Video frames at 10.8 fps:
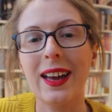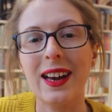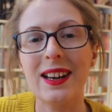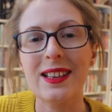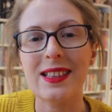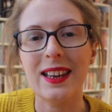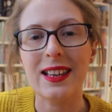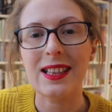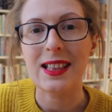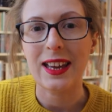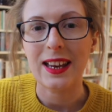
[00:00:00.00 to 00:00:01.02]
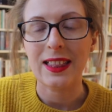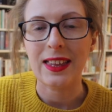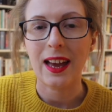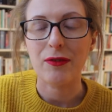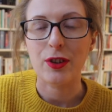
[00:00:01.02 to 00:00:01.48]
Hi guys, it is late in
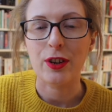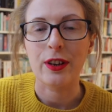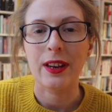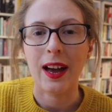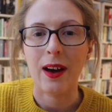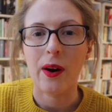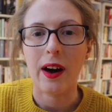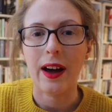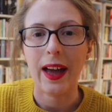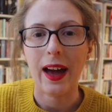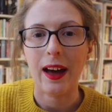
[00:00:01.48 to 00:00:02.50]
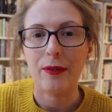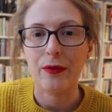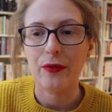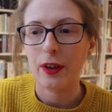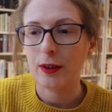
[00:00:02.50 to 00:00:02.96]
the afternoon now. I have
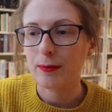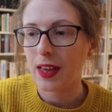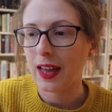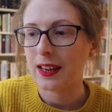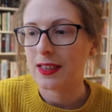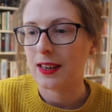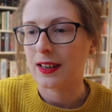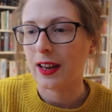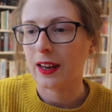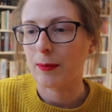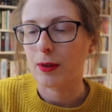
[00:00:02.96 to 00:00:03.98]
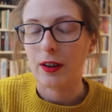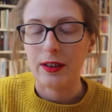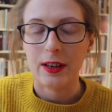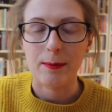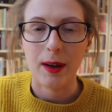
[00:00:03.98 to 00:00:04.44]
filmed, edited and
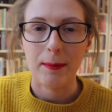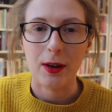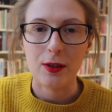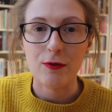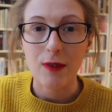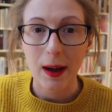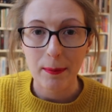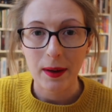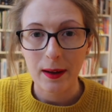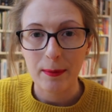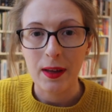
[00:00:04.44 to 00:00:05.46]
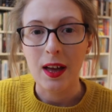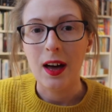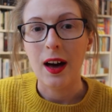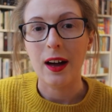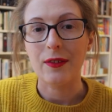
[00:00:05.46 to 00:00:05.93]
uploaded my March wrap-up.
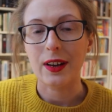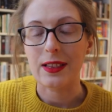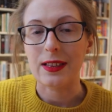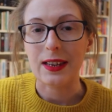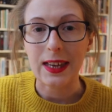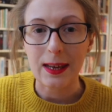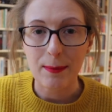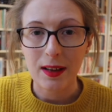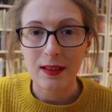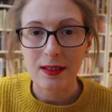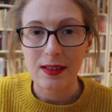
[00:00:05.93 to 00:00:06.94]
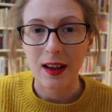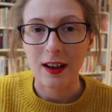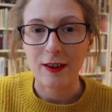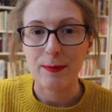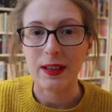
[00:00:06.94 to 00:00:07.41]
I've answered emails,
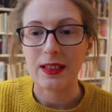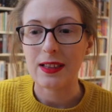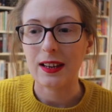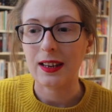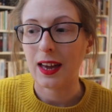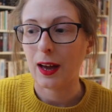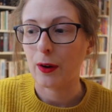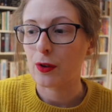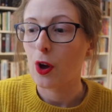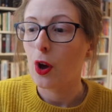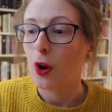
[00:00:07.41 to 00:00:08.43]
I've been sending out